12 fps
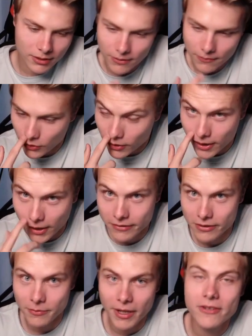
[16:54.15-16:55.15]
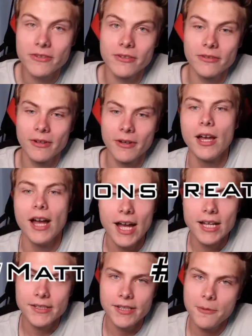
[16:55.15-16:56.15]
If you're a customizer,
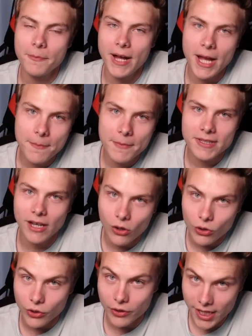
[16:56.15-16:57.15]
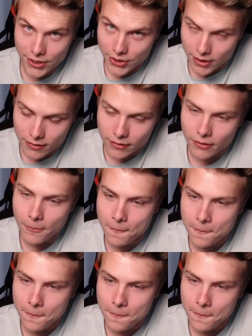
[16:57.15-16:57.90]
hashtag MyMattelCreations.